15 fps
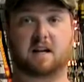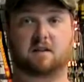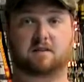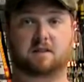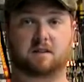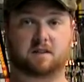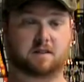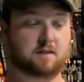
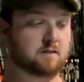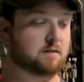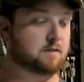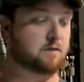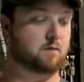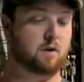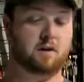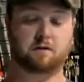ounces,
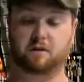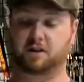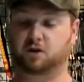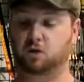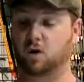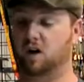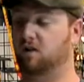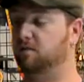roughly
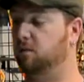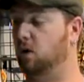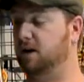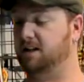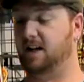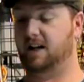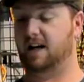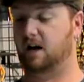
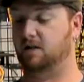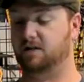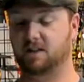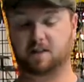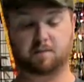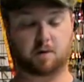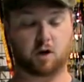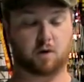12.8
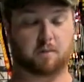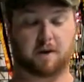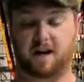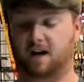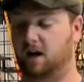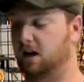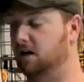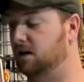ounces per
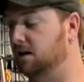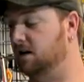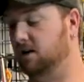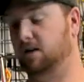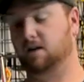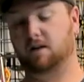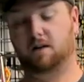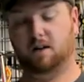pair.
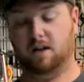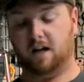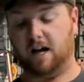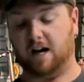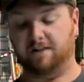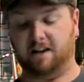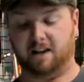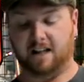They